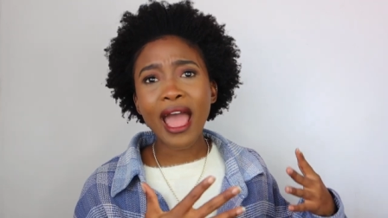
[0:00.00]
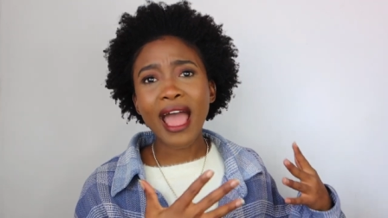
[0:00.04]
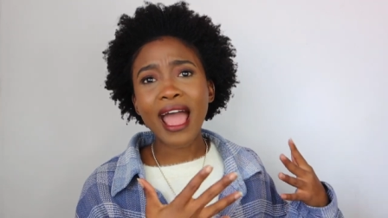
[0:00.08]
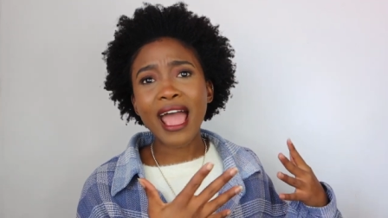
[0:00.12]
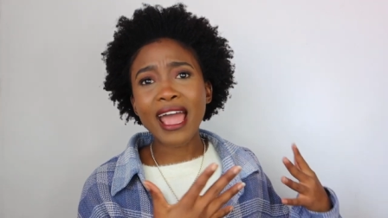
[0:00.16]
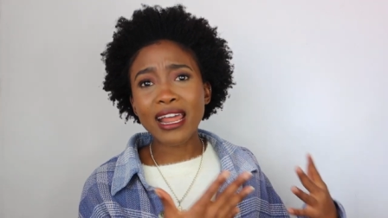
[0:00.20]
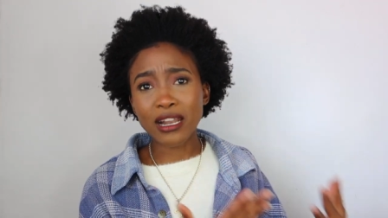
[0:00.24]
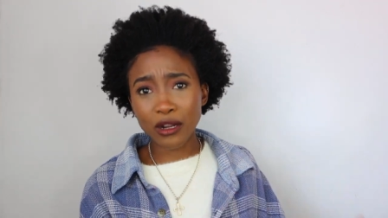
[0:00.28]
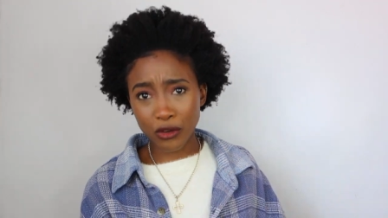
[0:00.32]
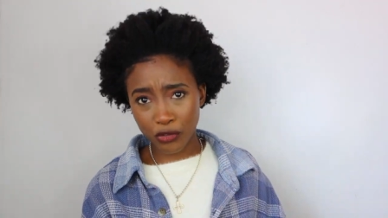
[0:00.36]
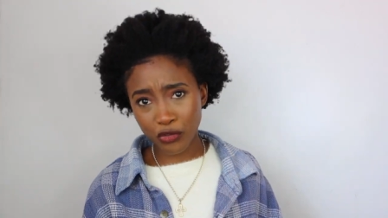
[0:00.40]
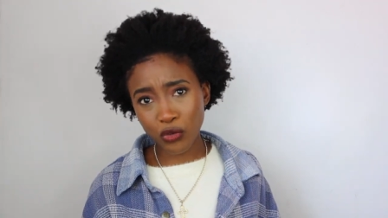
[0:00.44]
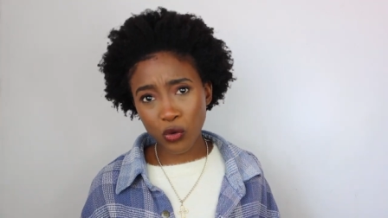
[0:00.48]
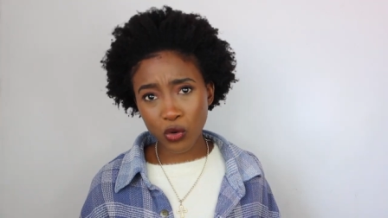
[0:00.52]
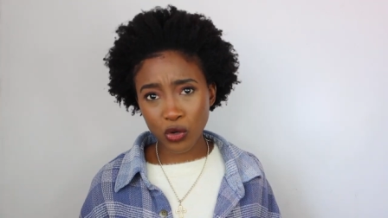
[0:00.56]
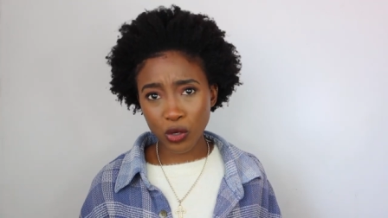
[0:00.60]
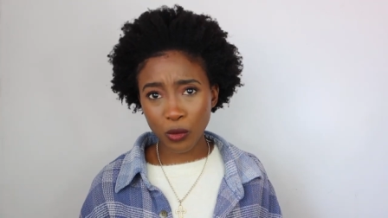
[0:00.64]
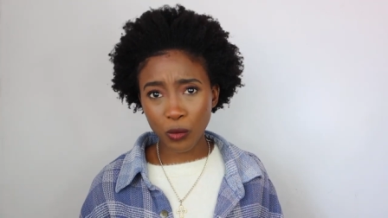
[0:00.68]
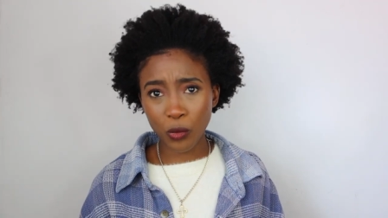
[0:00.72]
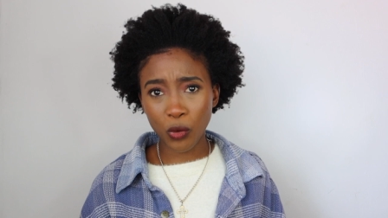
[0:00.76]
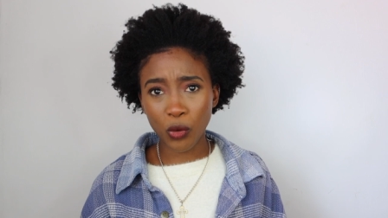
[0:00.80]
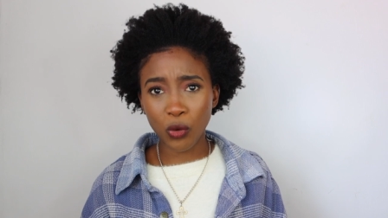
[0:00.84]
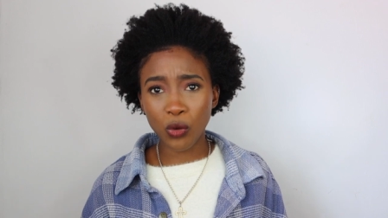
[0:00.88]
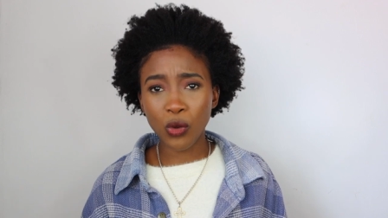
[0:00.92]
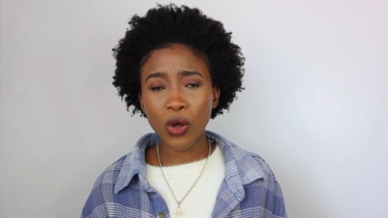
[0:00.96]
and
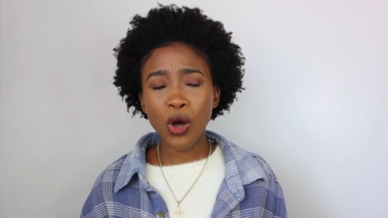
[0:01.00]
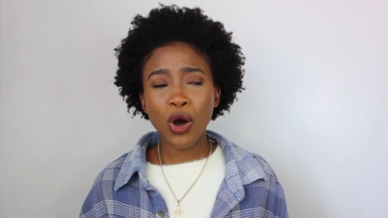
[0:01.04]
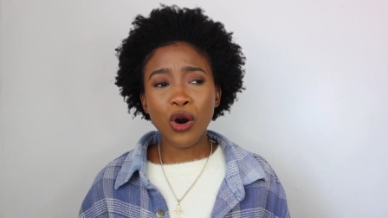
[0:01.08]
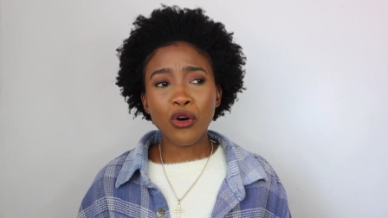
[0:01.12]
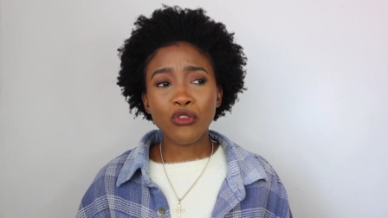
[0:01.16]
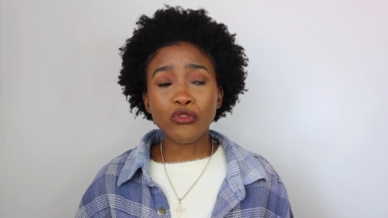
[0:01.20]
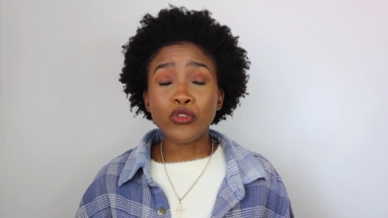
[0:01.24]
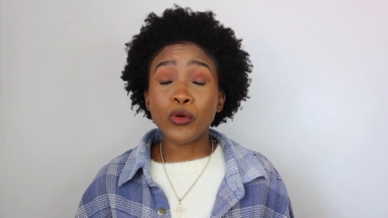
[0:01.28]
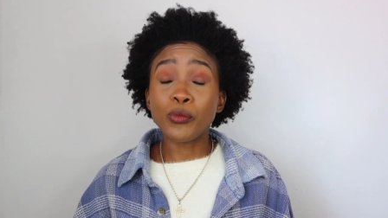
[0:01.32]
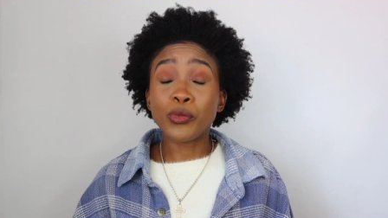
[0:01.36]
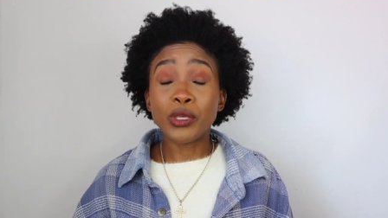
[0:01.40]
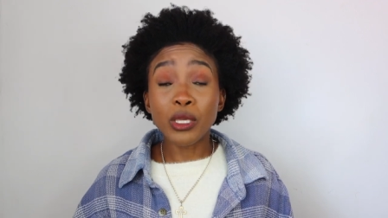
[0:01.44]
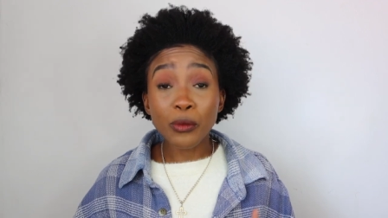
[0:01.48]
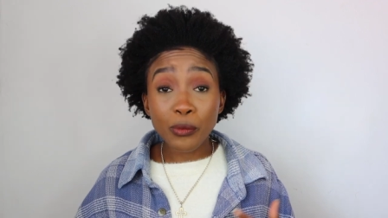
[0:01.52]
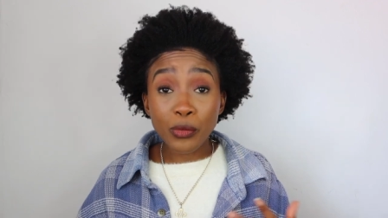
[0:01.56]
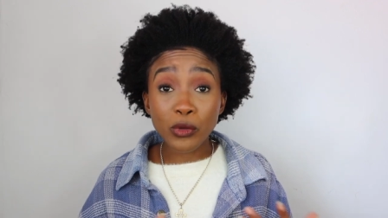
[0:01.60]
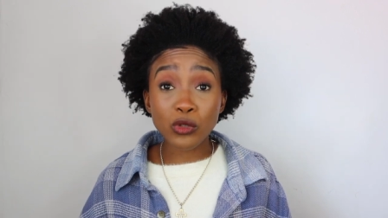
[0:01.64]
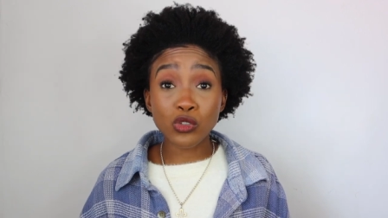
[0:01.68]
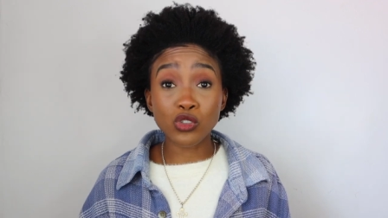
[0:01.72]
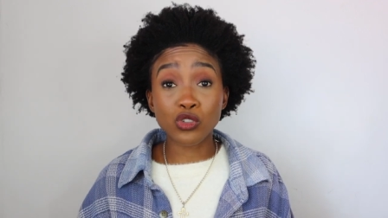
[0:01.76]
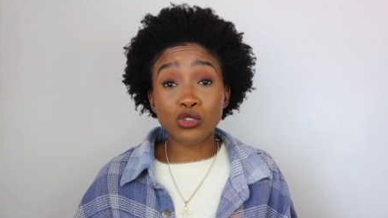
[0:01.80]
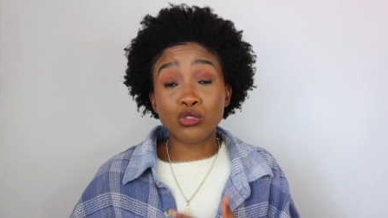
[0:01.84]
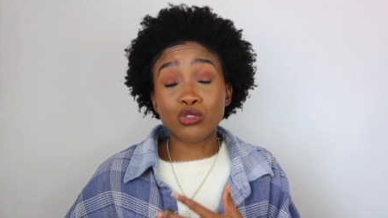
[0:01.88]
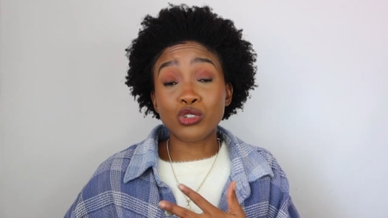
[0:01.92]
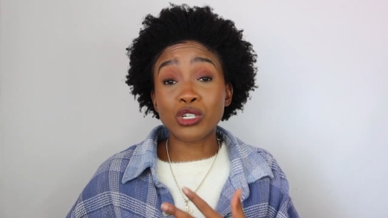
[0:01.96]
affordable for people
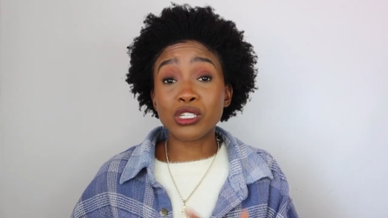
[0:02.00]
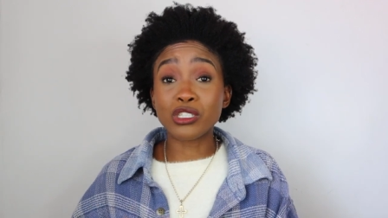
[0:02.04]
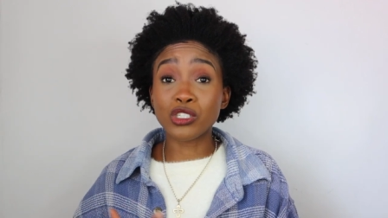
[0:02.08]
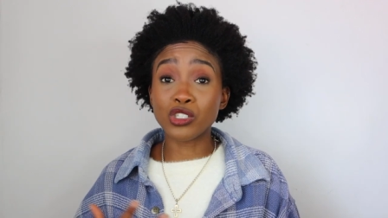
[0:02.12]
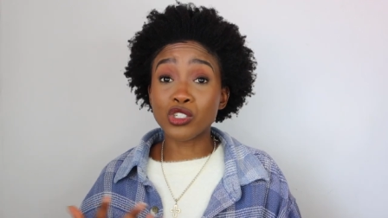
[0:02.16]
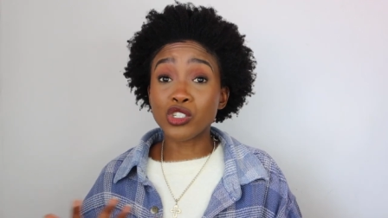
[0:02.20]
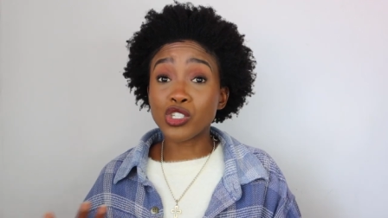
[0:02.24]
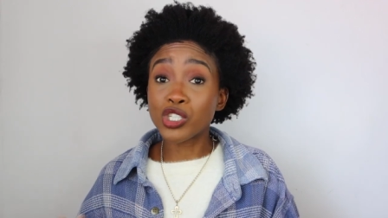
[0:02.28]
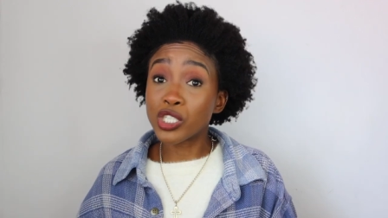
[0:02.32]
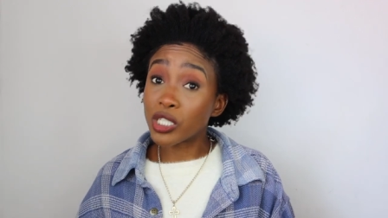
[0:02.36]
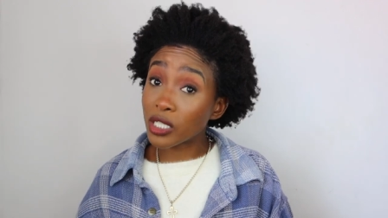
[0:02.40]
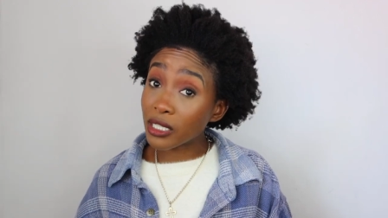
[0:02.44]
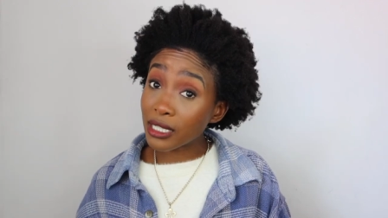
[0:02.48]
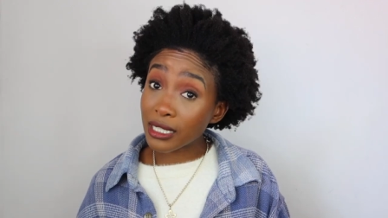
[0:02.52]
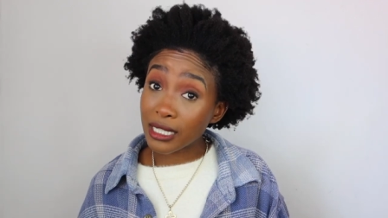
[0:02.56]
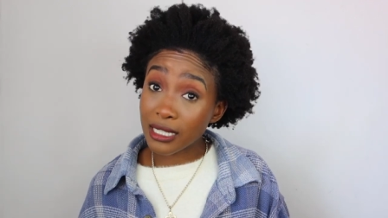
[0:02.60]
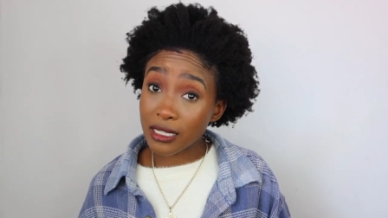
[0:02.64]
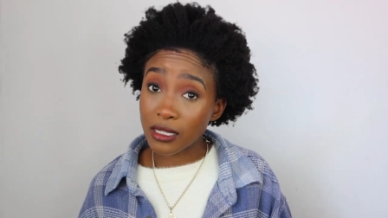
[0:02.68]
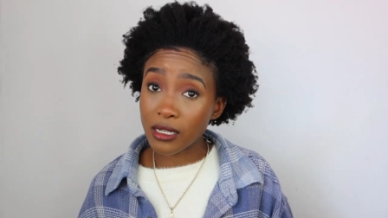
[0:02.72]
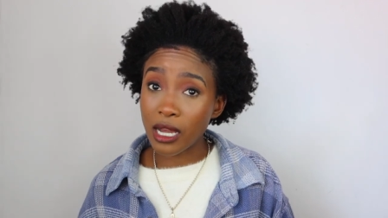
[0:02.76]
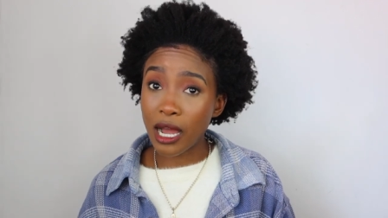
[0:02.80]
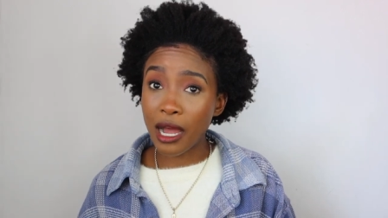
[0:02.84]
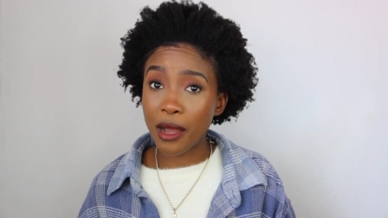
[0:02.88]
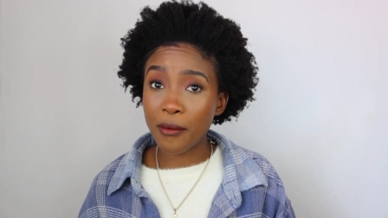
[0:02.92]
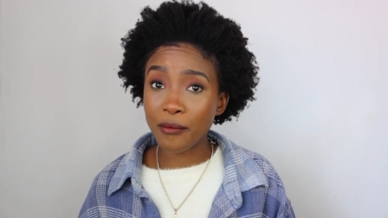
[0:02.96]
to transition e
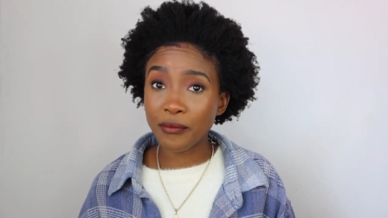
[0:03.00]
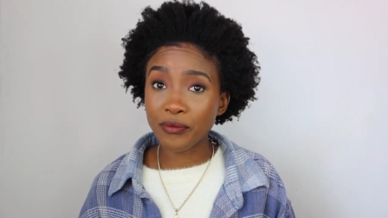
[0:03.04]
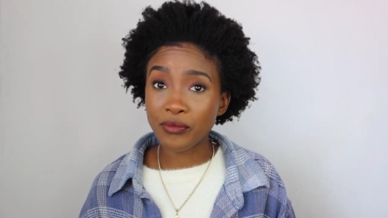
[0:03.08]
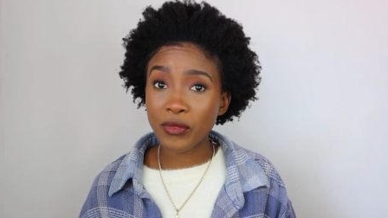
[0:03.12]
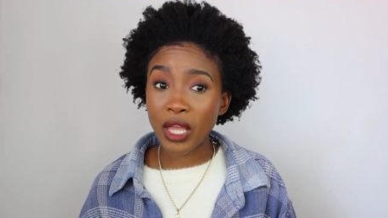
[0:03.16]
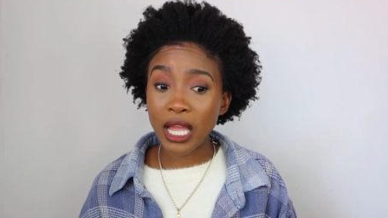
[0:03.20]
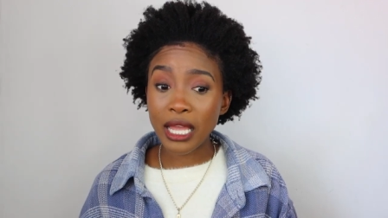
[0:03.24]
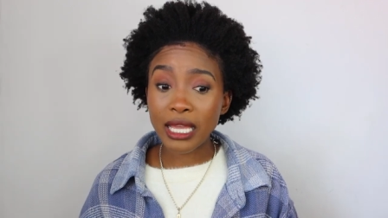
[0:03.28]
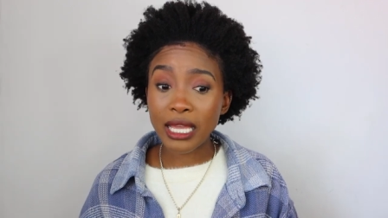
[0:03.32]
um,